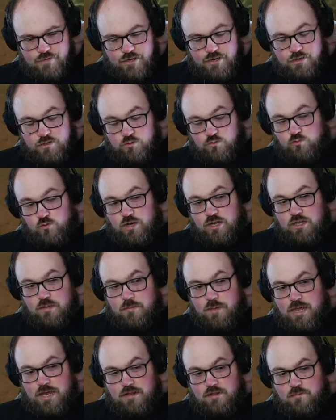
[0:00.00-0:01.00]
It is really
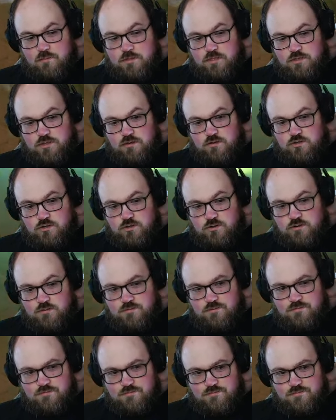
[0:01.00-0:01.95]
bad into Boseiju.